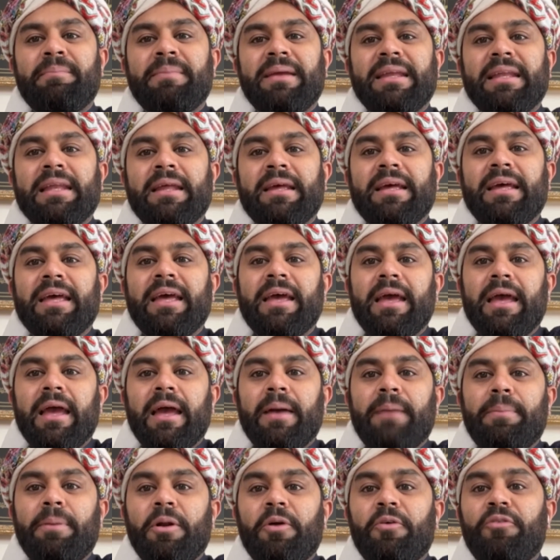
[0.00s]
in a
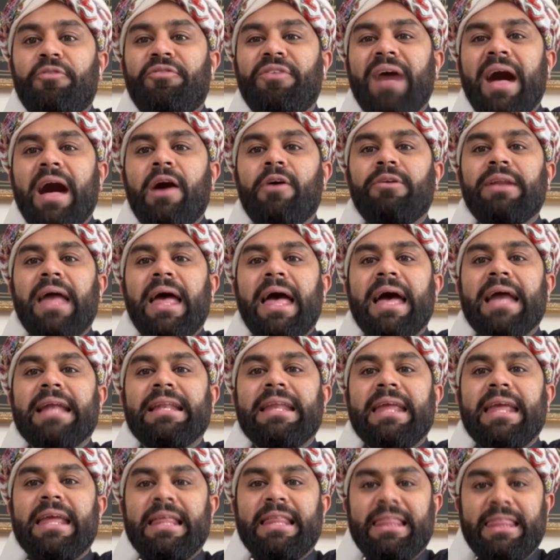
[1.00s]
profound
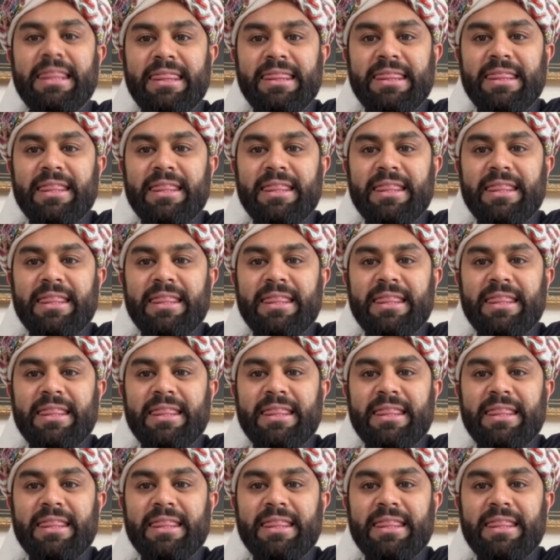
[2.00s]
hadith,